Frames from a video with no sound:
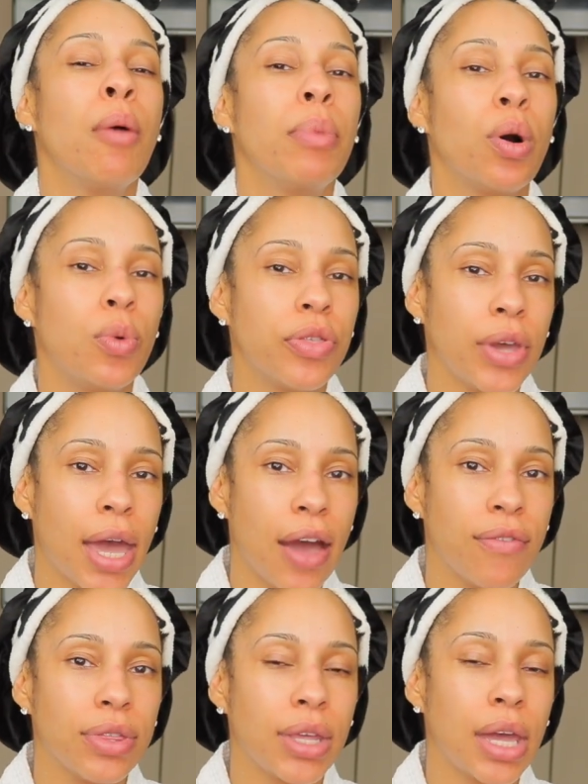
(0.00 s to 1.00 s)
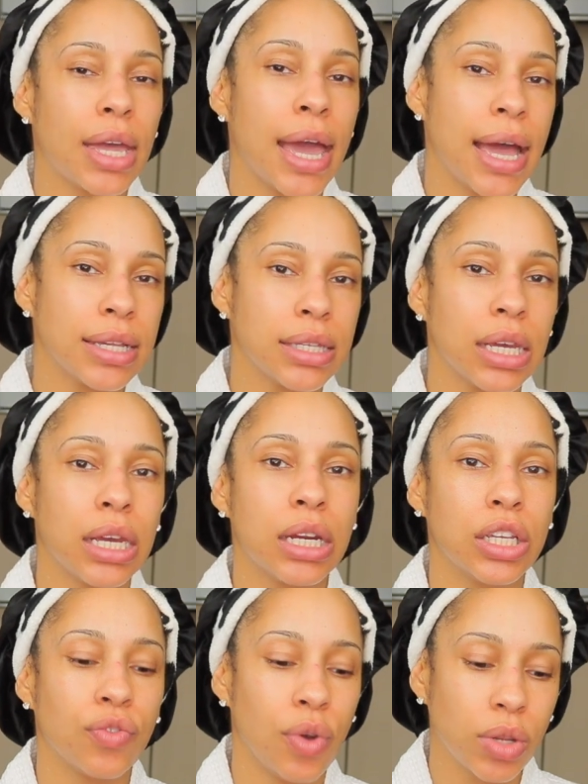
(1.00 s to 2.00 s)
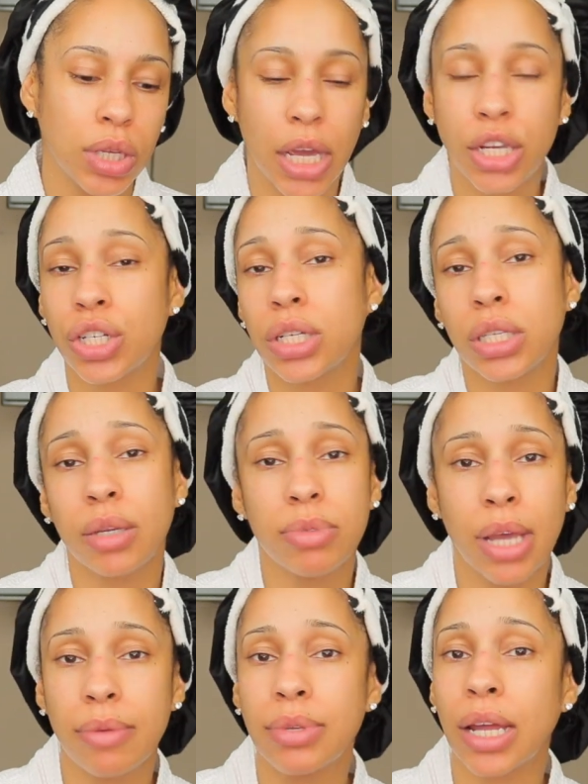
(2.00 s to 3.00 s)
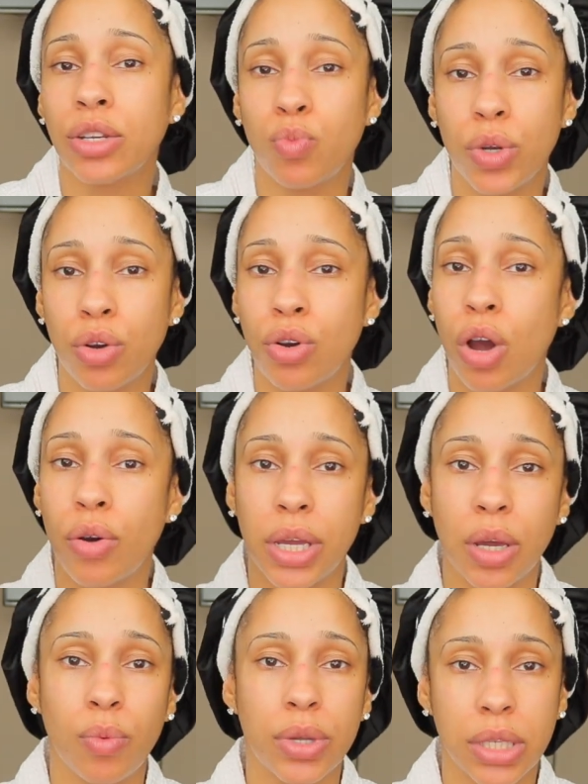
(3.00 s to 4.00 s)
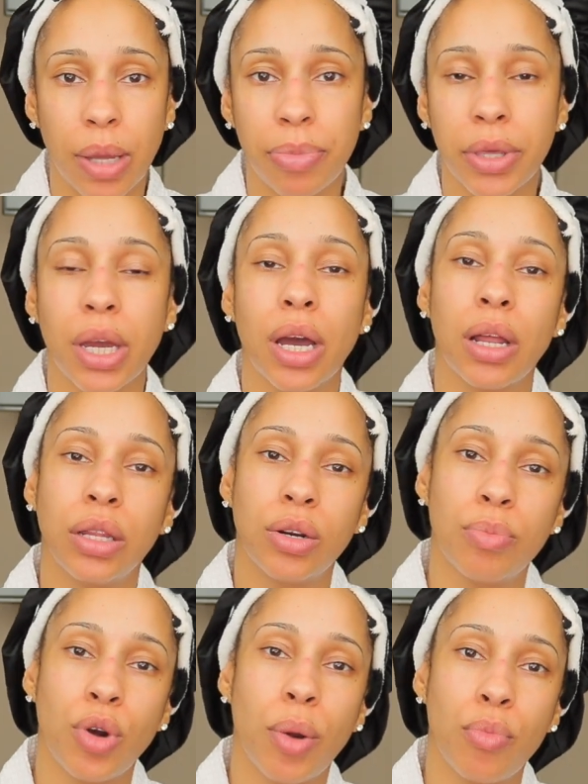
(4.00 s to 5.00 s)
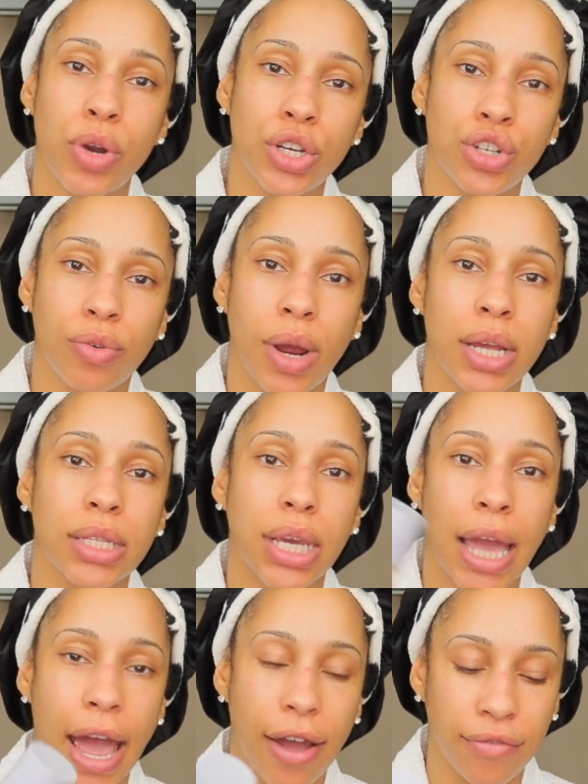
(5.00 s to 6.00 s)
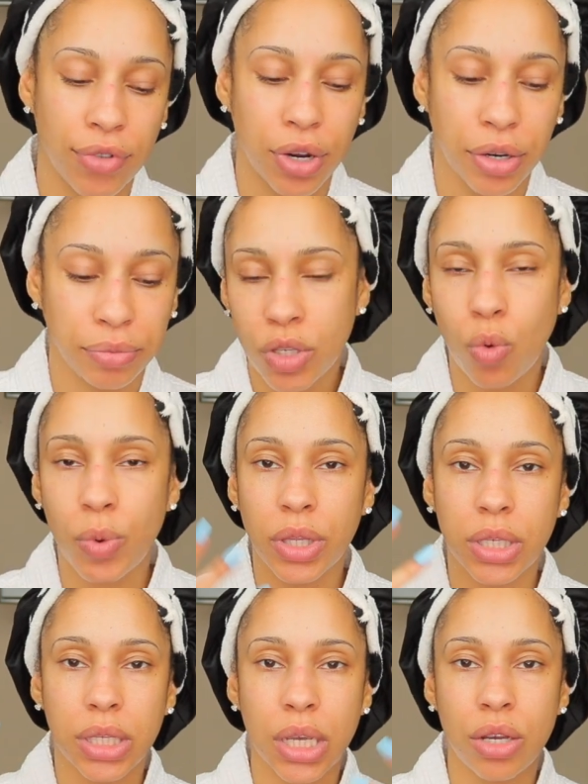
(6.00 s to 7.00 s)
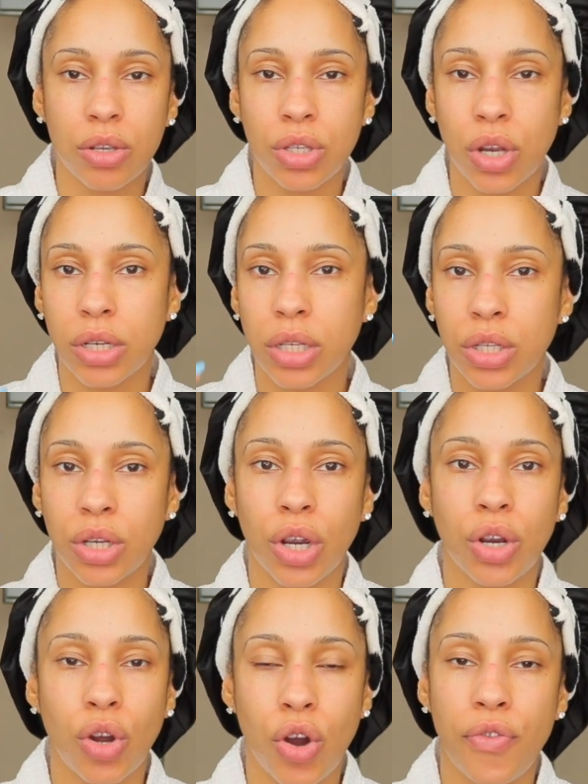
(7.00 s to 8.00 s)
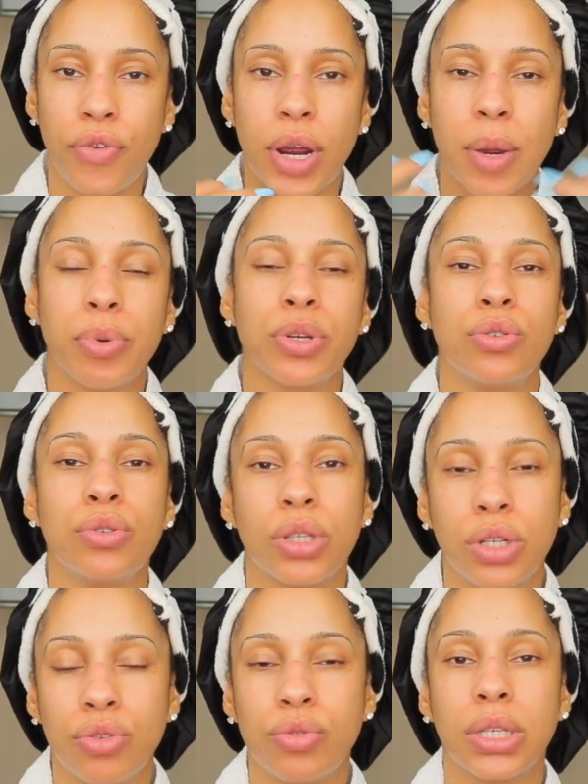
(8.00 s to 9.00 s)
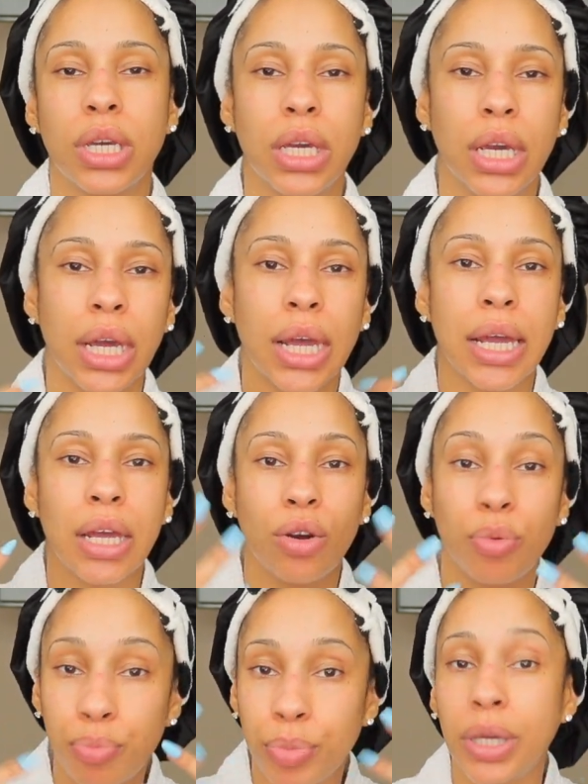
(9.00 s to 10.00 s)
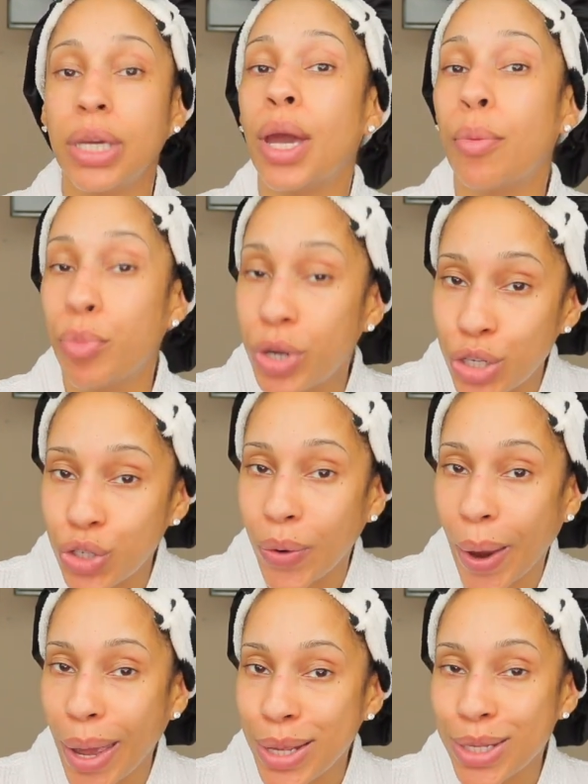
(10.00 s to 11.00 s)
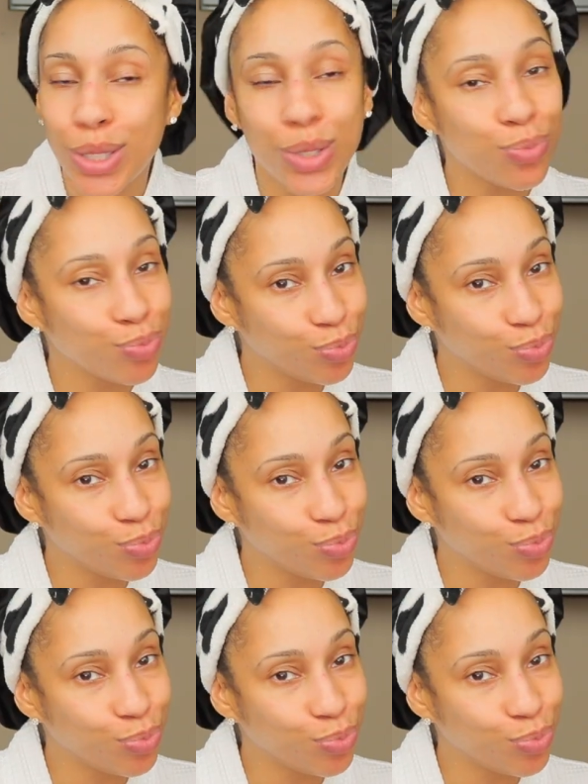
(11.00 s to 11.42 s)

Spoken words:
but with it having that acid and exfoliation, sometimes I will go in with something a little more moisturizing after. So when the cells start to turn over and produce the new skin, it'll be moisturized.